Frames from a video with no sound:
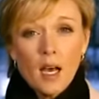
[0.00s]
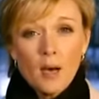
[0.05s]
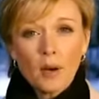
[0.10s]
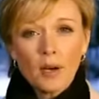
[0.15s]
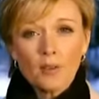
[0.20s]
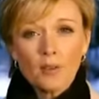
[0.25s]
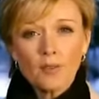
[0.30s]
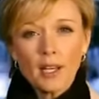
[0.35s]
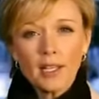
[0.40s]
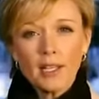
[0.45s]

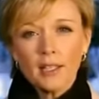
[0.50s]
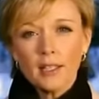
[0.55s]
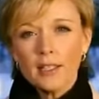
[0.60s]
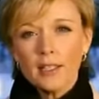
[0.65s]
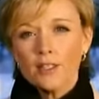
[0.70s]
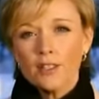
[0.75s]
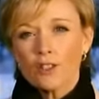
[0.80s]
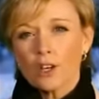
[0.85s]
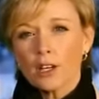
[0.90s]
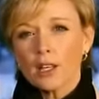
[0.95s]
by
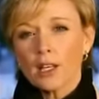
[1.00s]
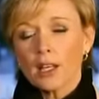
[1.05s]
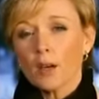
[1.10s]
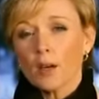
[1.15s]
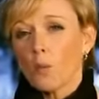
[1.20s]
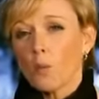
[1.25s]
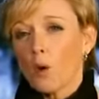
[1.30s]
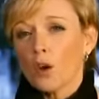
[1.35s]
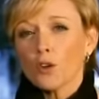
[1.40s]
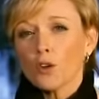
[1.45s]
regularly
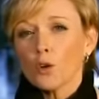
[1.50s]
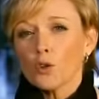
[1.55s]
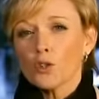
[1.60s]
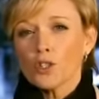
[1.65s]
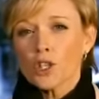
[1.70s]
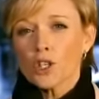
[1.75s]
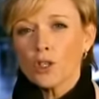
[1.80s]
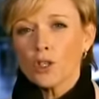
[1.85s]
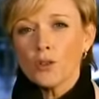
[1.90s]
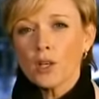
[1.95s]
drinking one or
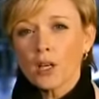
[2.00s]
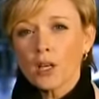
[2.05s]
two